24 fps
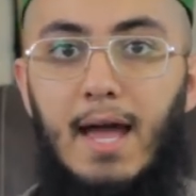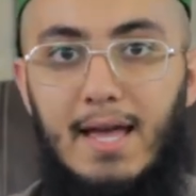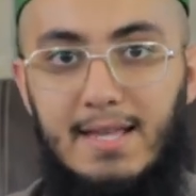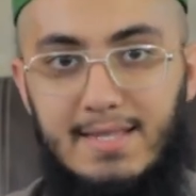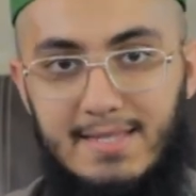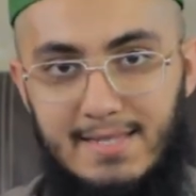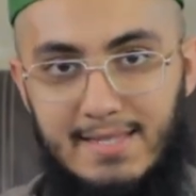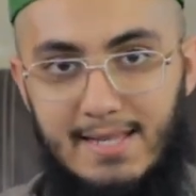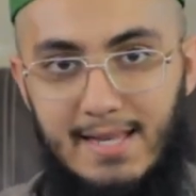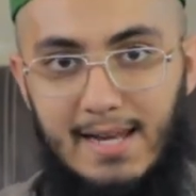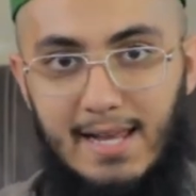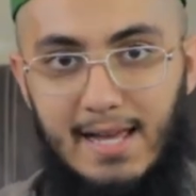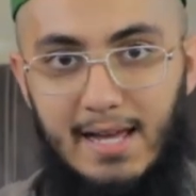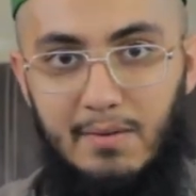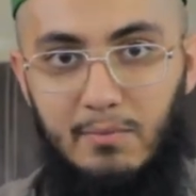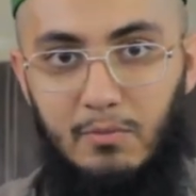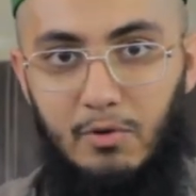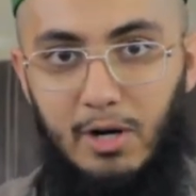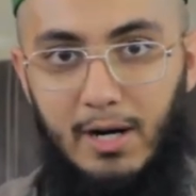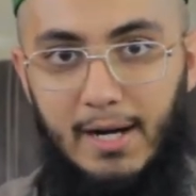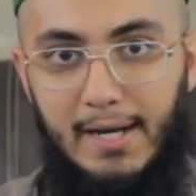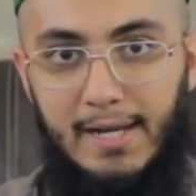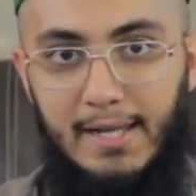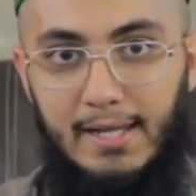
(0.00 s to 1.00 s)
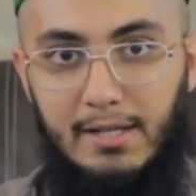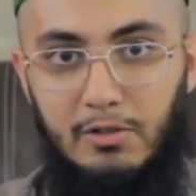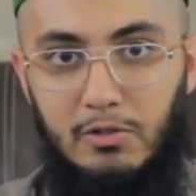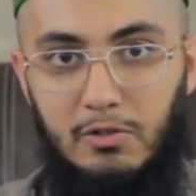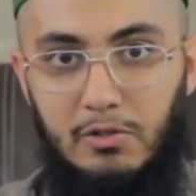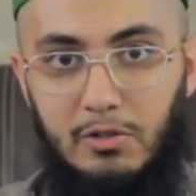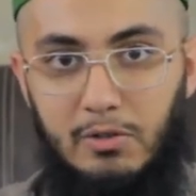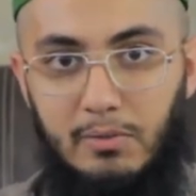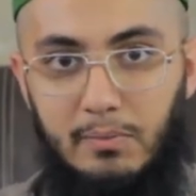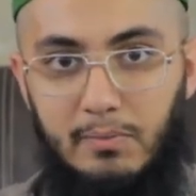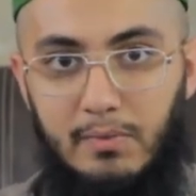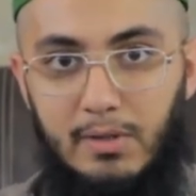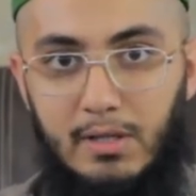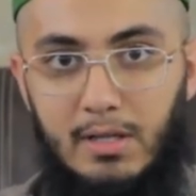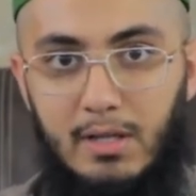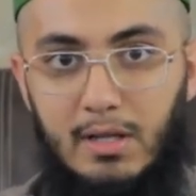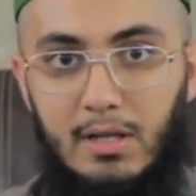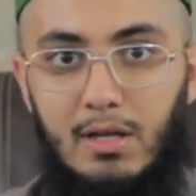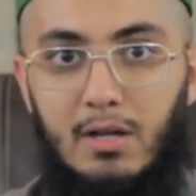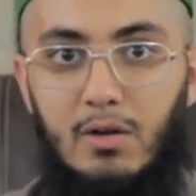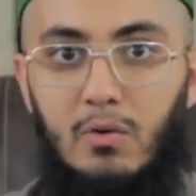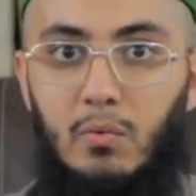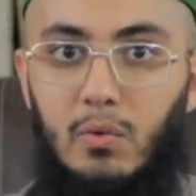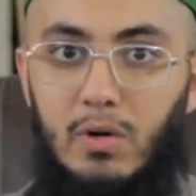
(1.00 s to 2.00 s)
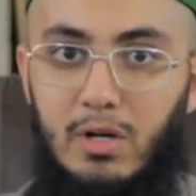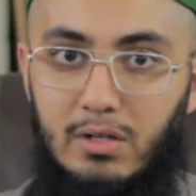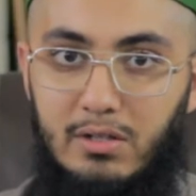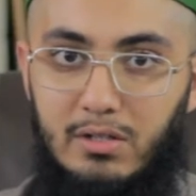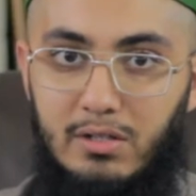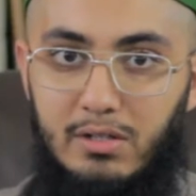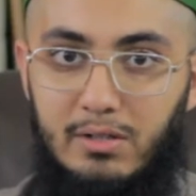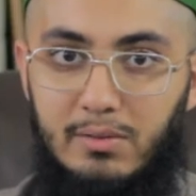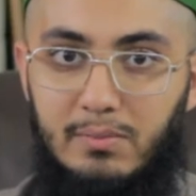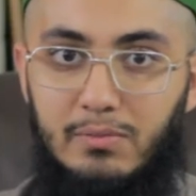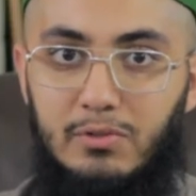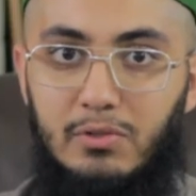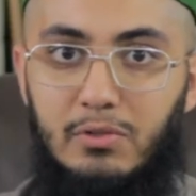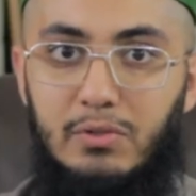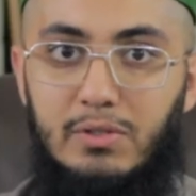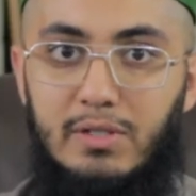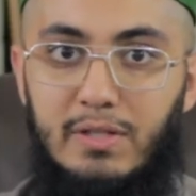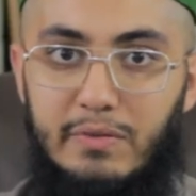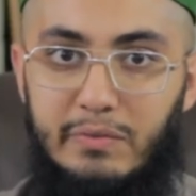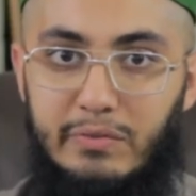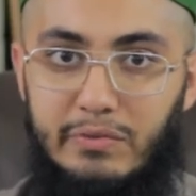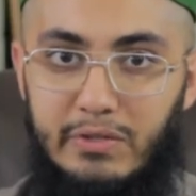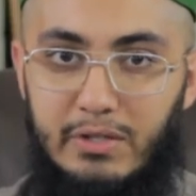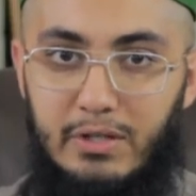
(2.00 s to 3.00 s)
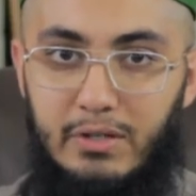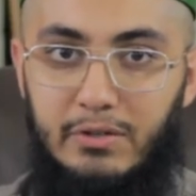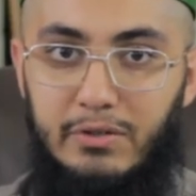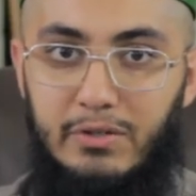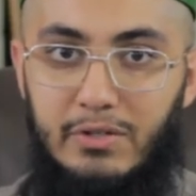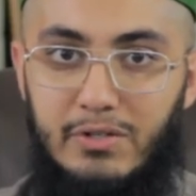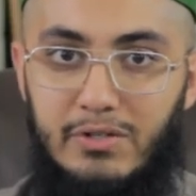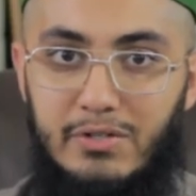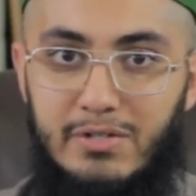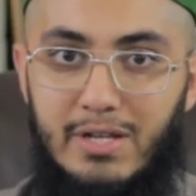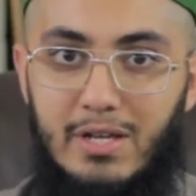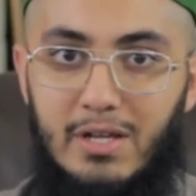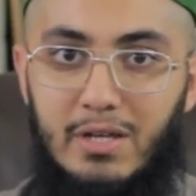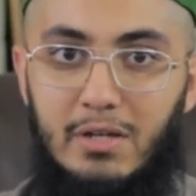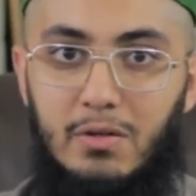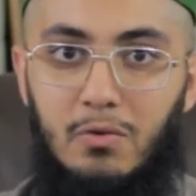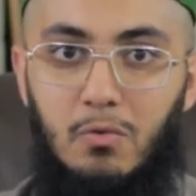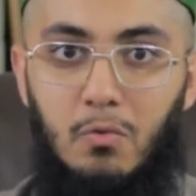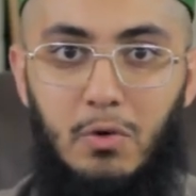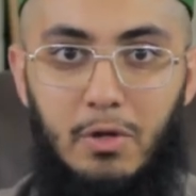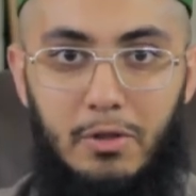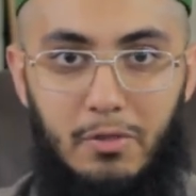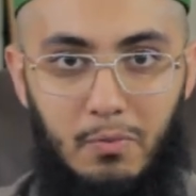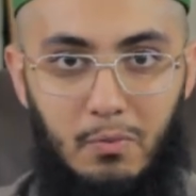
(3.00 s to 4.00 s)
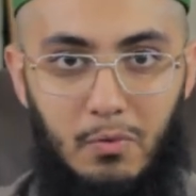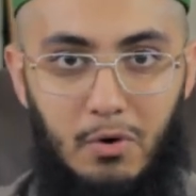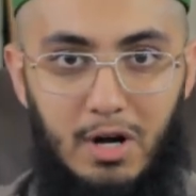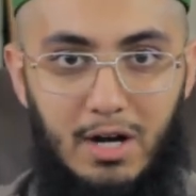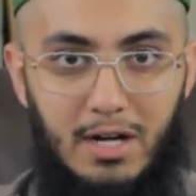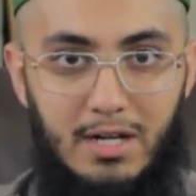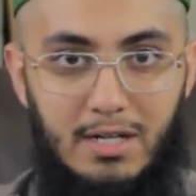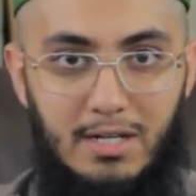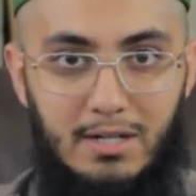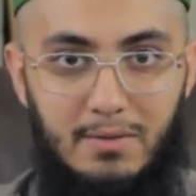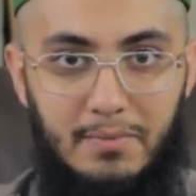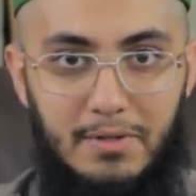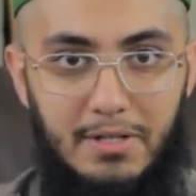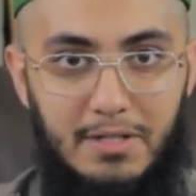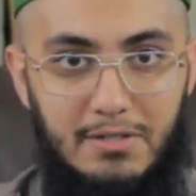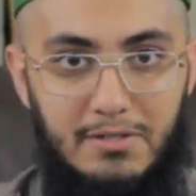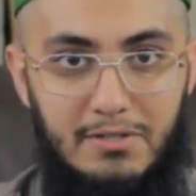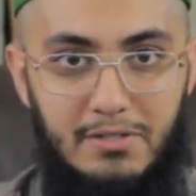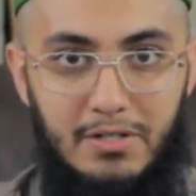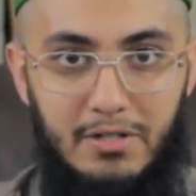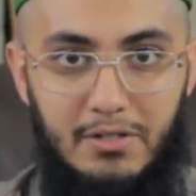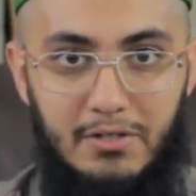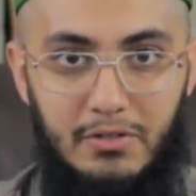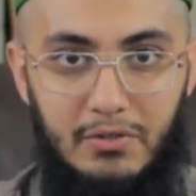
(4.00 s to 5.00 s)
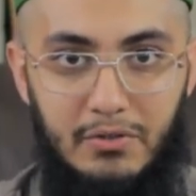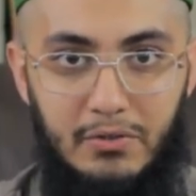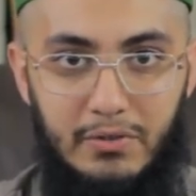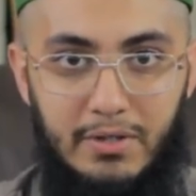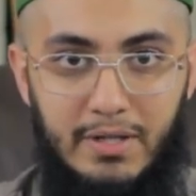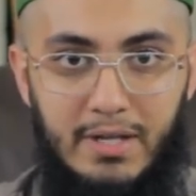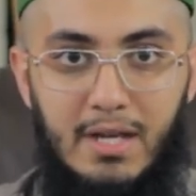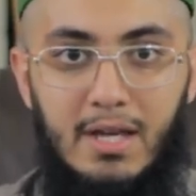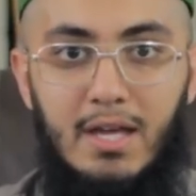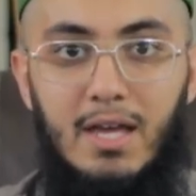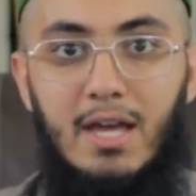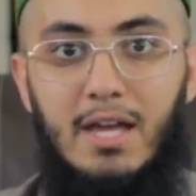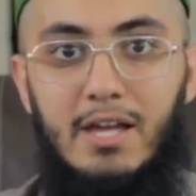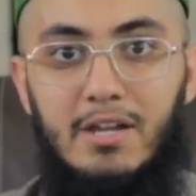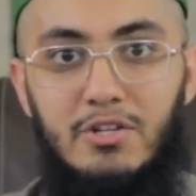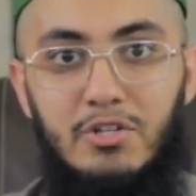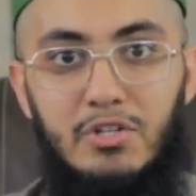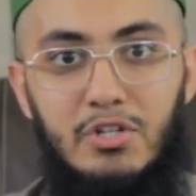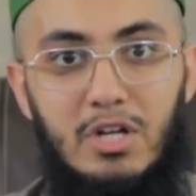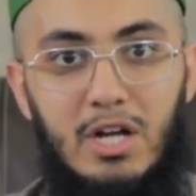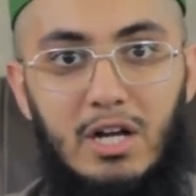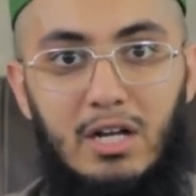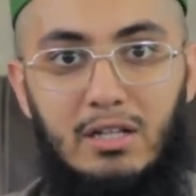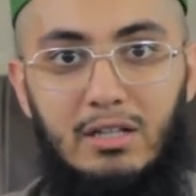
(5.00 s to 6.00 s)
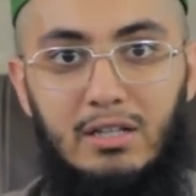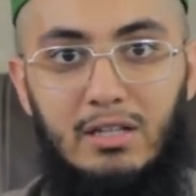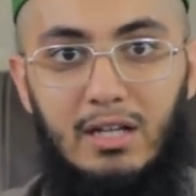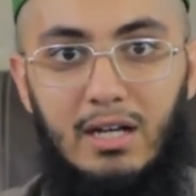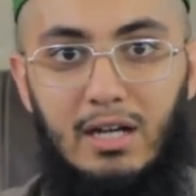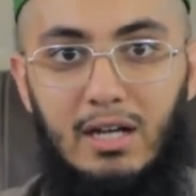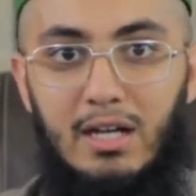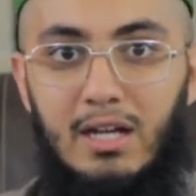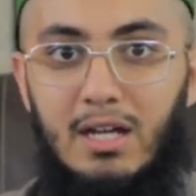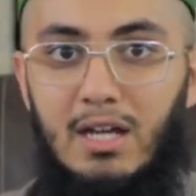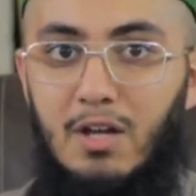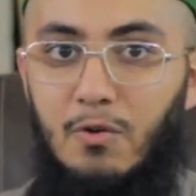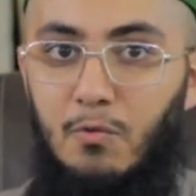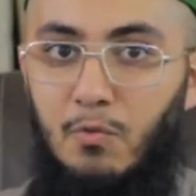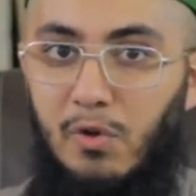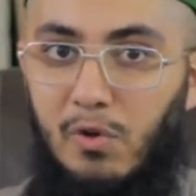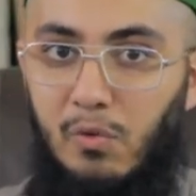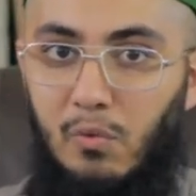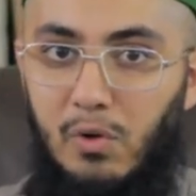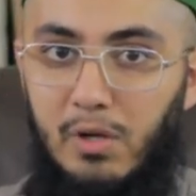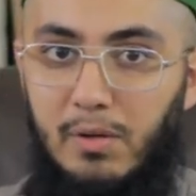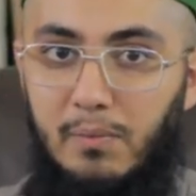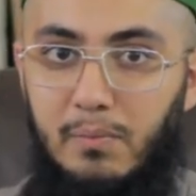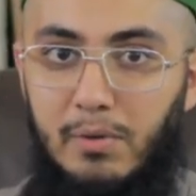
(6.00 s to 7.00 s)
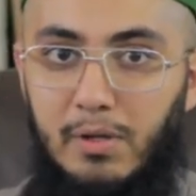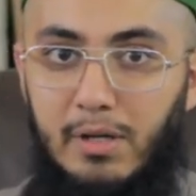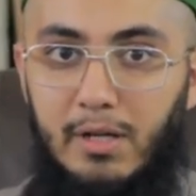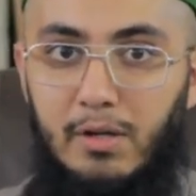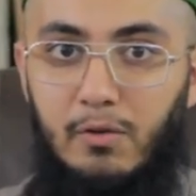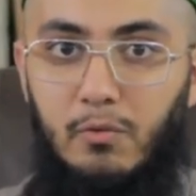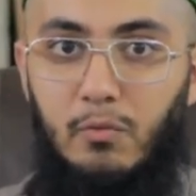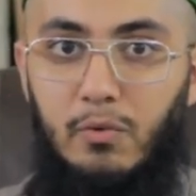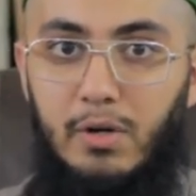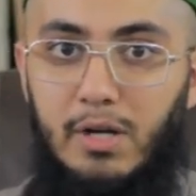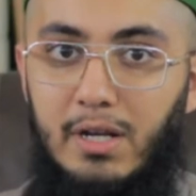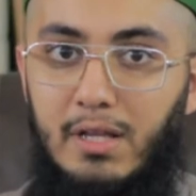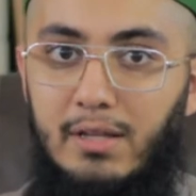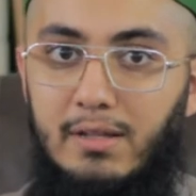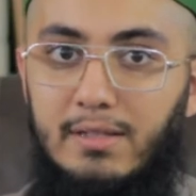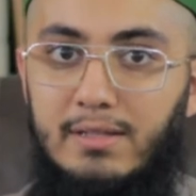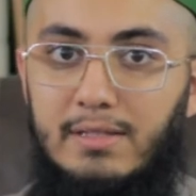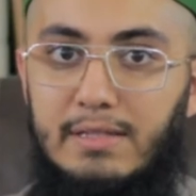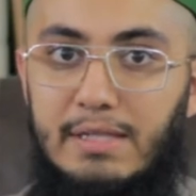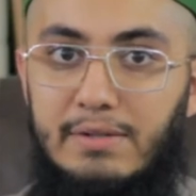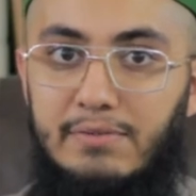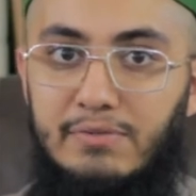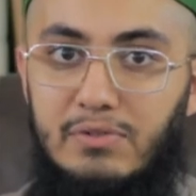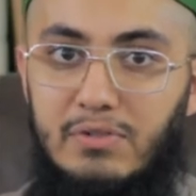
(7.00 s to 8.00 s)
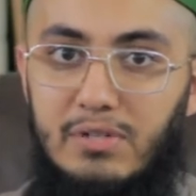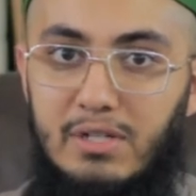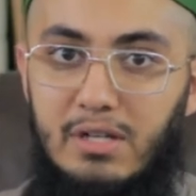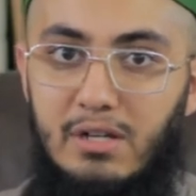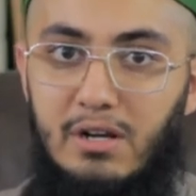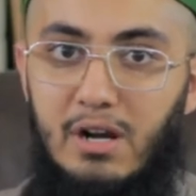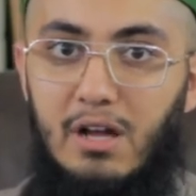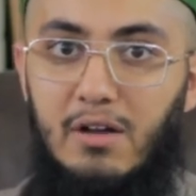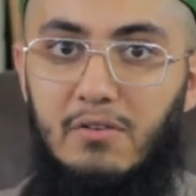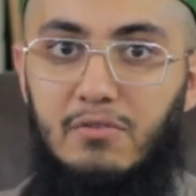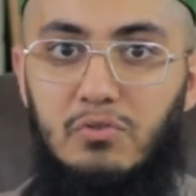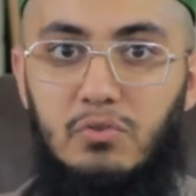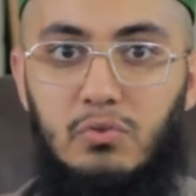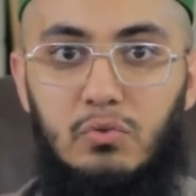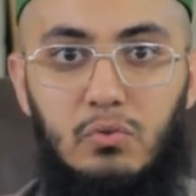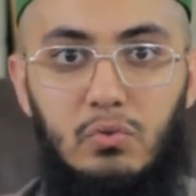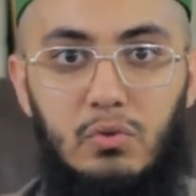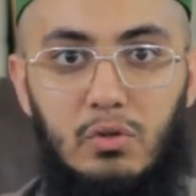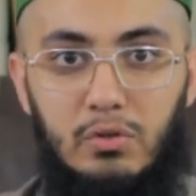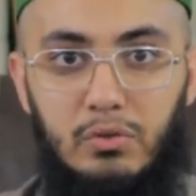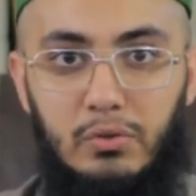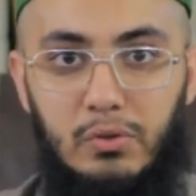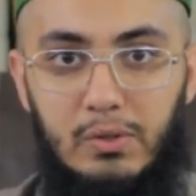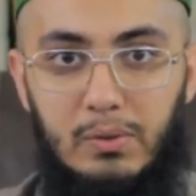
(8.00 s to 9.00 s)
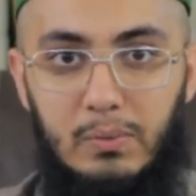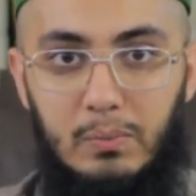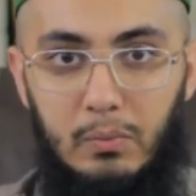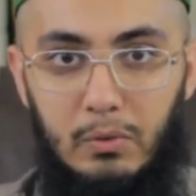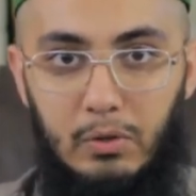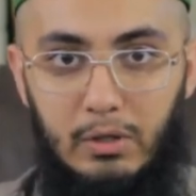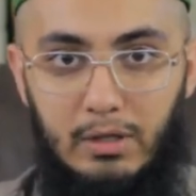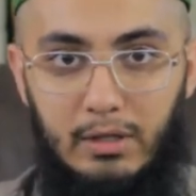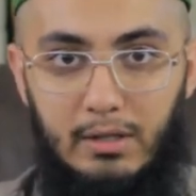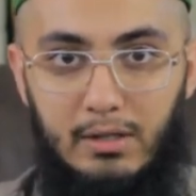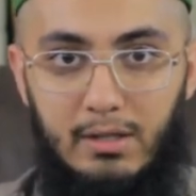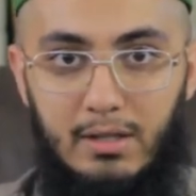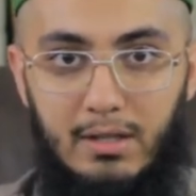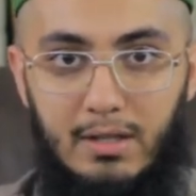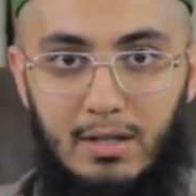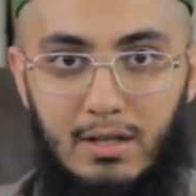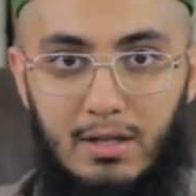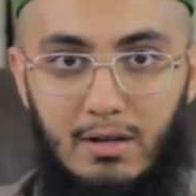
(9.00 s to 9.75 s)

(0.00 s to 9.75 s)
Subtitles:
Assalamu alaikum. Welcome to Tafseer Thursday with Muallim Institute. Inshallah, we would be reading the tafsir of Surah Mulk.